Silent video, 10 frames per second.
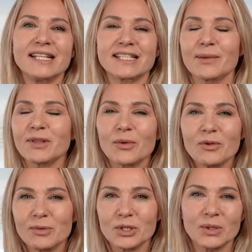something that
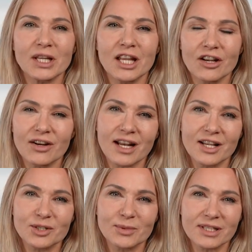we've been doing here at
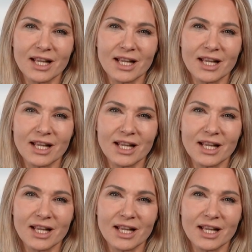Isomers